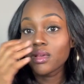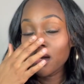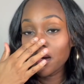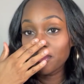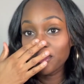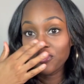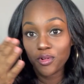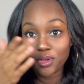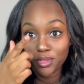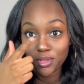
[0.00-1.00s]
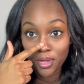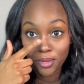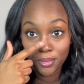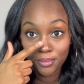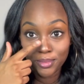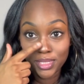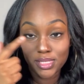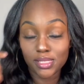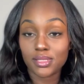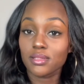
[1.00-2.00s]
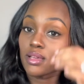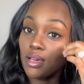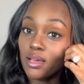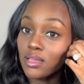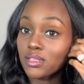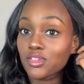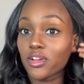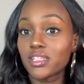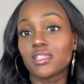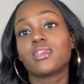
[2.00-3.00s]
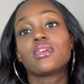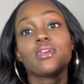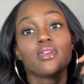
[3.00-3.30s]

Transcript: uh, before, you know, this uh, gets crazy,